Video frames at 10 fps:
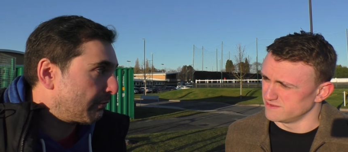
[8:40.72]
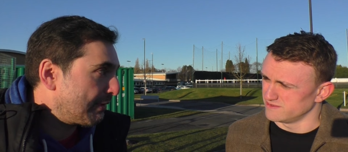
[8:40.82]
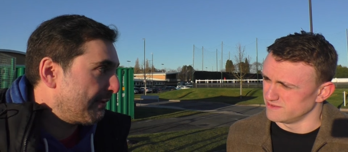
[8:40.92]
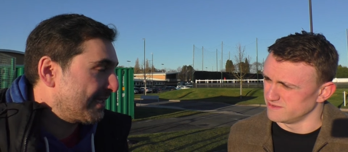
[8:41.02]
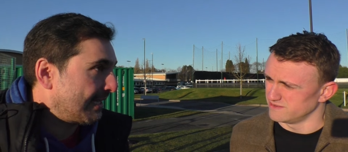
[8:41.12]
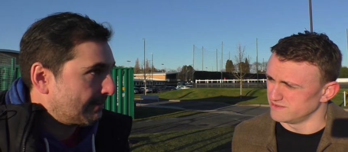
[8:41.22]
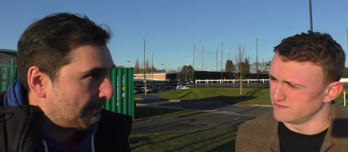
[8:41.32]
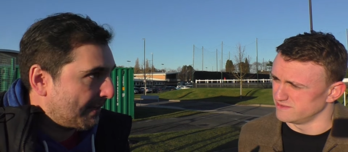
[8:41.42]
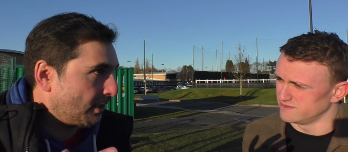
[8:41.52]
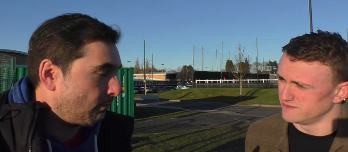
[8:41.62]
Speaker 1: or three weeks' time,
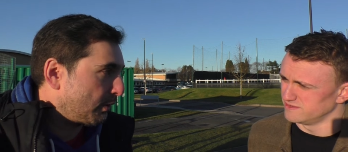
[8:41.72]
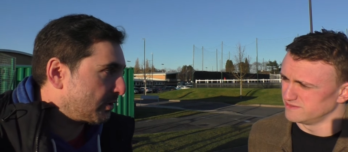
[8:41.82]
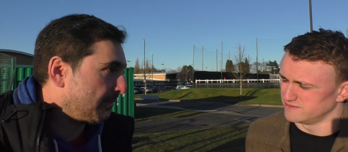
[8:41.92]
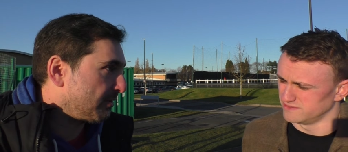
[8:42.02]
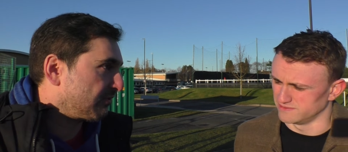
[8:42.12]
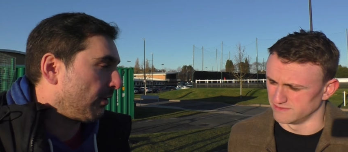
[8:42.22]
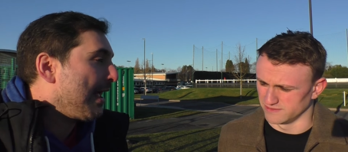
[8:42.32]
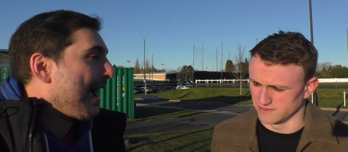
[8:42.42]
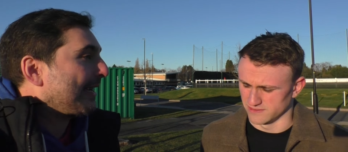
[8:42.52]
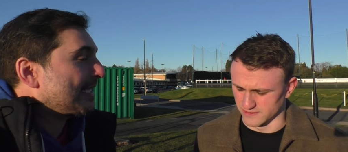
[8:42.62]
depending on what dominoes for.
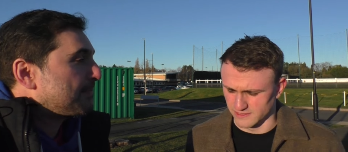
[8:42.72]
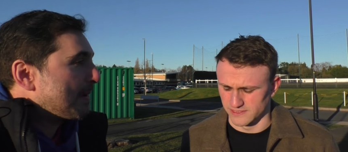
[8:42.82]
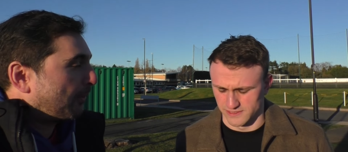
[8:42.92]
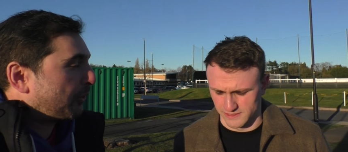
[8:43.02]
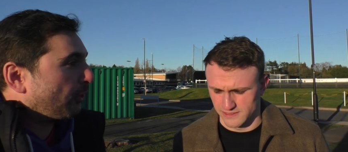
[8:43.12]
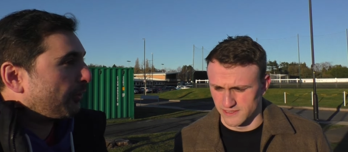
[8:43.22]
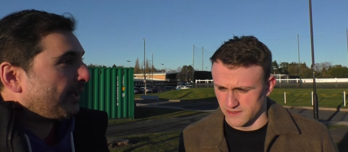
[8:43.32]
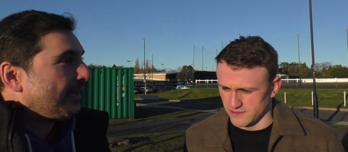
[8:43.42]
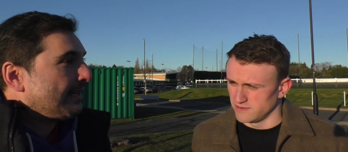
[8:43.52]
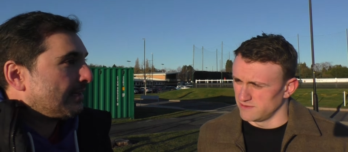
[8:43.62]
I guess people thought
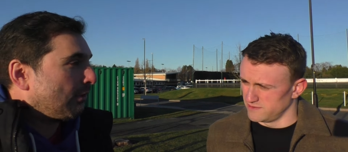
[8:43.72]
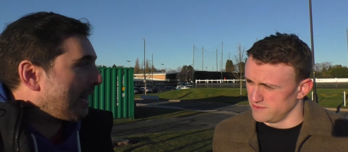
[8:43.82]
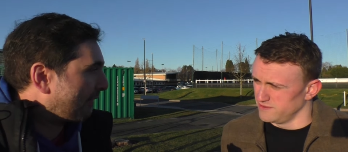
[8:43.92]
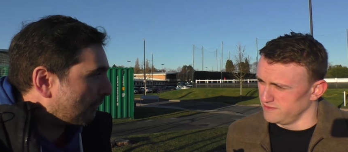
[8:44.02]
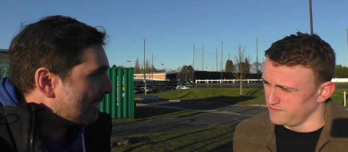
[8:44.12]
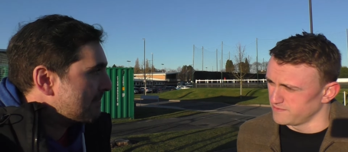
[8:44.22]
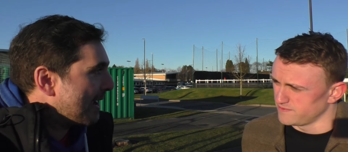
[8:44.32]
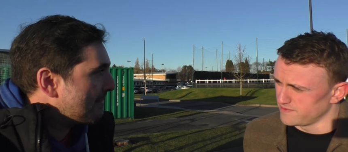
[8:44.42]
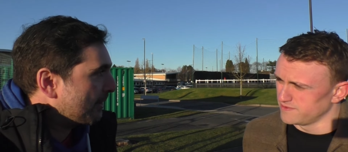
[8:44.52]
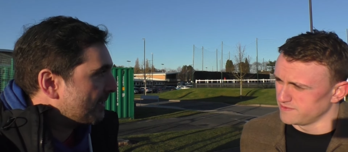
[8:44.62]
that they would have a
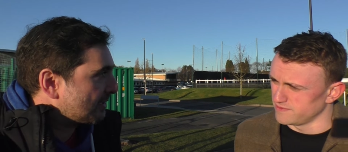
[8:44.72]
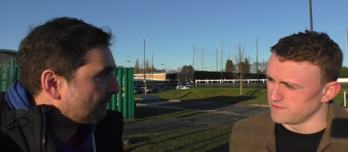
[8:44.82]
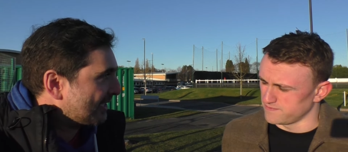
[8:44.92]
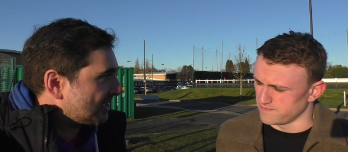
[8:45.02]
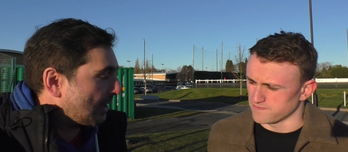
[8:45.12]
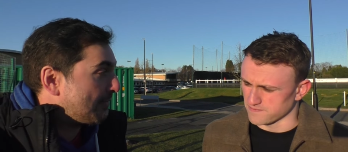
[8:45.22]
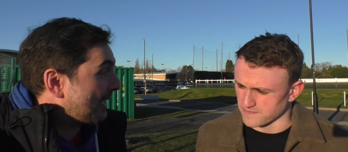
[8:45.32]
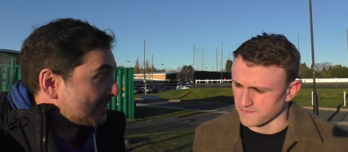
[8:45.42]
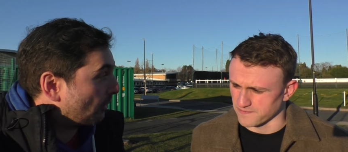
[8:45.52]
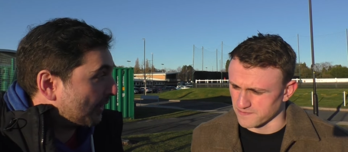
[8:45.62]
ready-made person ready to go, and
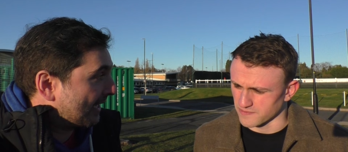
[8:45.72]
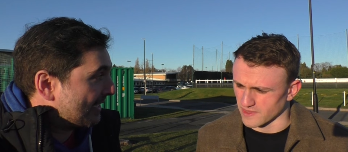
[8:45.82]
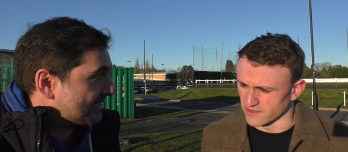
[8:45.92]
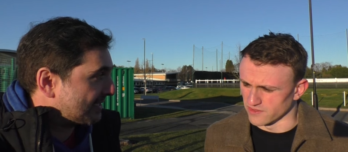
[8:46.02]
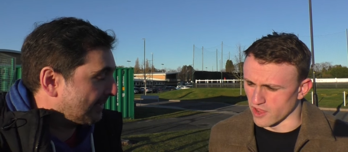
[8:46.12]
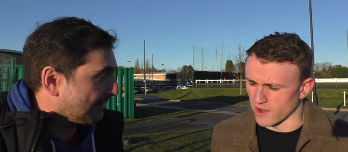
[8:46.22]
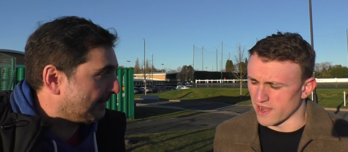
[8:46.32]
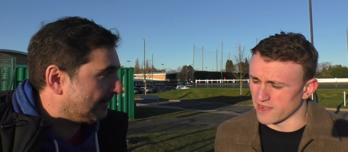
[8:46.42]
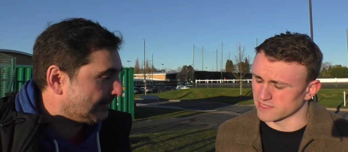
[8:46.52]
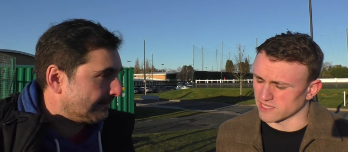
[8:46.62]
that's not the case, is no, it? No,
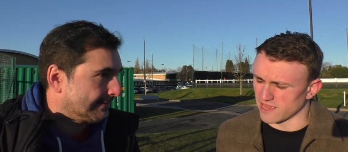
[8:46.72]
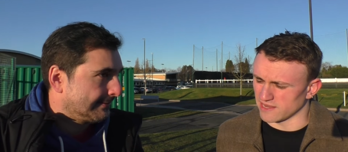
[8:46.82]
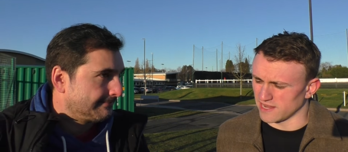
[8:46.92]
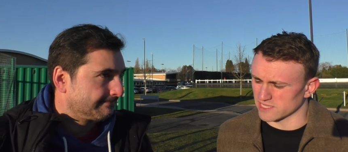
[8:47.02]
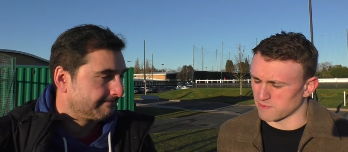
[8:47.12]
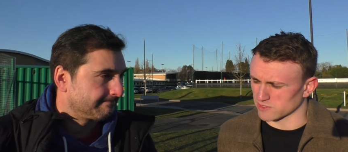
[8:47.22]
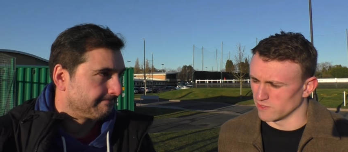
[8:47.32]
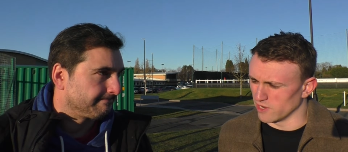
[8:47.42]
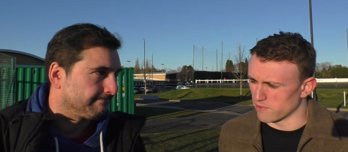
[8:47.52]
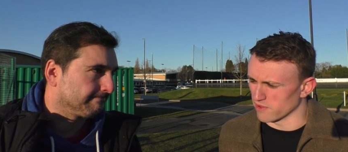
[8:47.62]
Speaker 2: and it, it, links back to
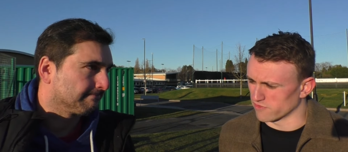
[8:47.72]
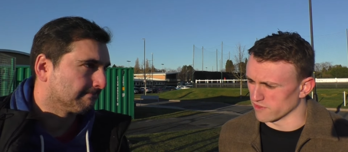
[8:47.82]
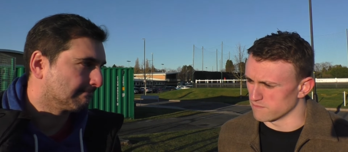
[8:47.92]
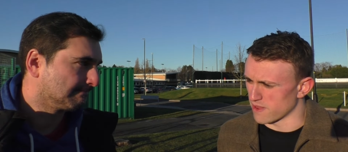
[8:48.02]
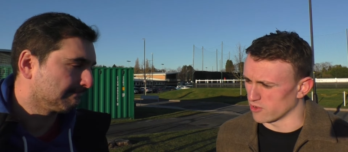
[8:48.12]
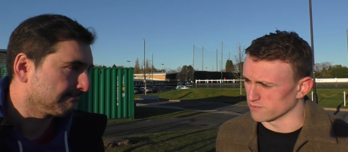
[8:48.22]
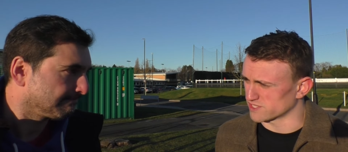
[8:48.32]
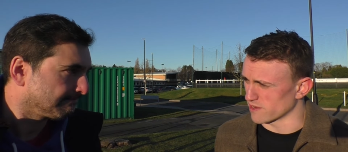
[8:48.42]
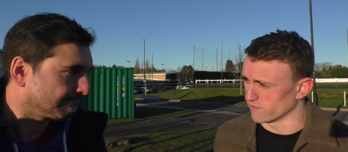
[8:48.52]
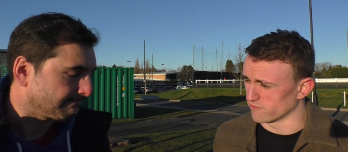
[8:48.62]
a little bit of the Matt Hobbs
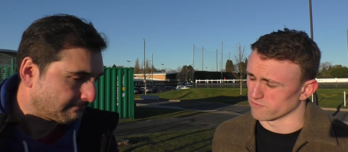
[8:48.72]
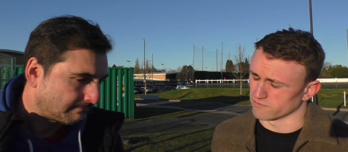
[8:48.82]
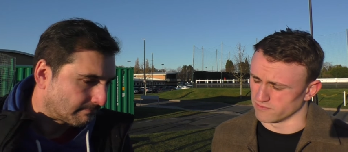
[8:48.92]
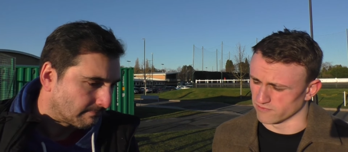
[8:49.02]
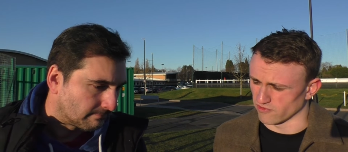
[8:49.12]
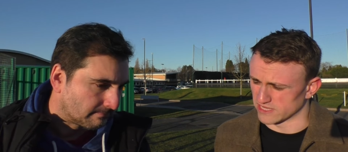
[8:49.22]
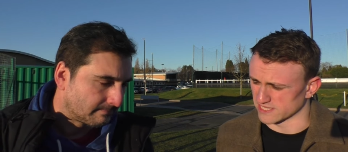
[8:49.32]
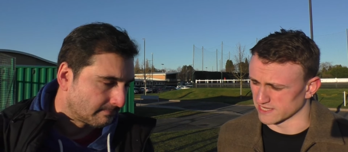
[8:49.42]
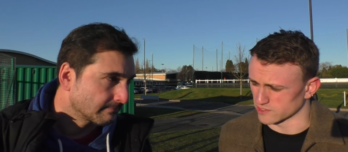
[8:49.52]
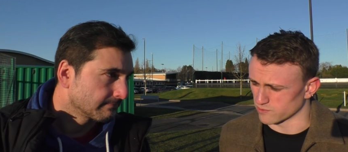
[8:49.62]
statement from
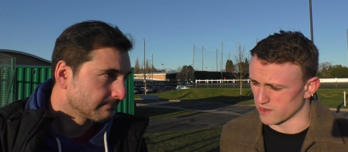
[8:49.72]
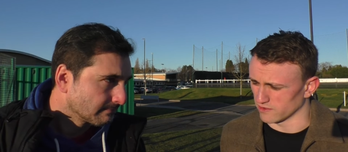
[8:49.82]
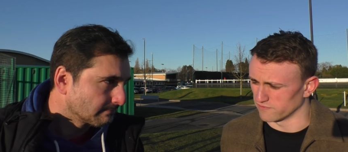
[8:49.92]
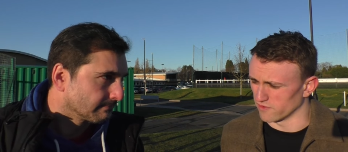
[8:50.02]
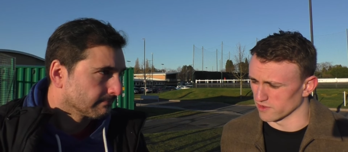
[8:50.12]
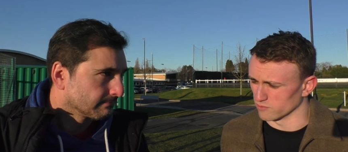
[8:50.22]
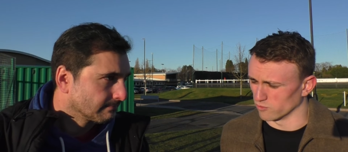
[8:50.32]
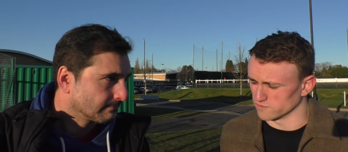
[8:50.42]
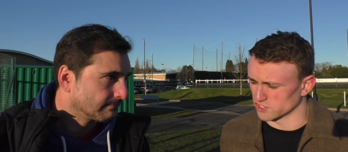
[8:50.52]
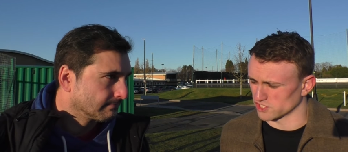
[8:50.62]
recently as well via
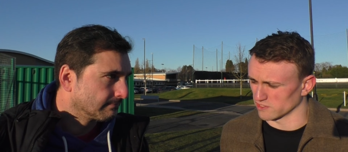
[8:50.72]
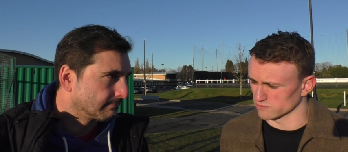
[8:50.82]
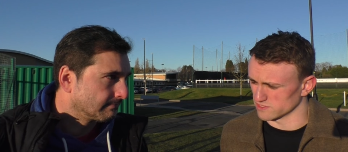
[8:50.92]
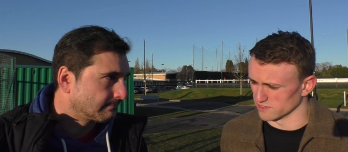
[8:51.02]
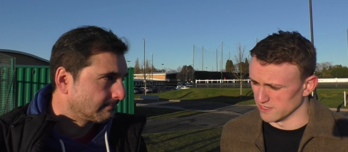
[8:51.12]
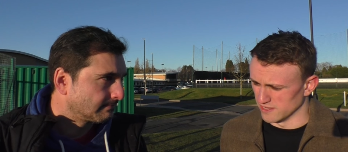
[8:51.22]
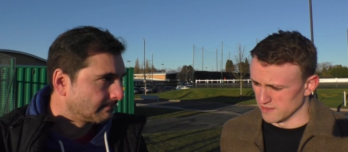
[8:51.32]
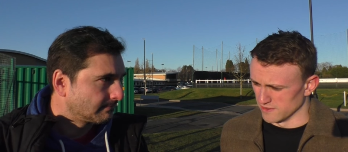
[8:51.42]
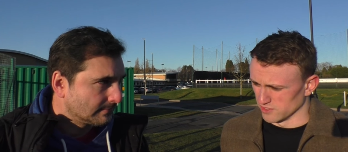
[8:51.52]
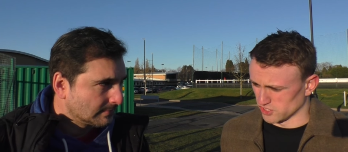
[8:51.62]
Wolves' channels that
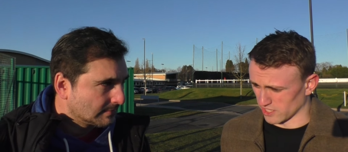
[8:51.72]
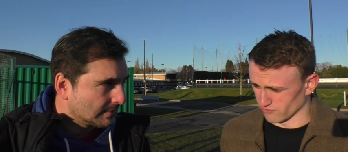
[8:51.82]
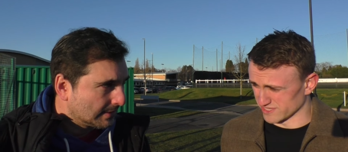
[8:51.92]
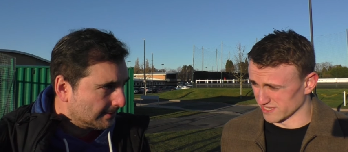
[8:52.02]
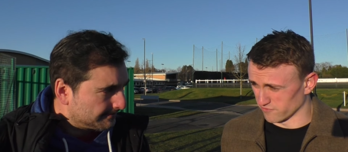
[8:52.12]
January is a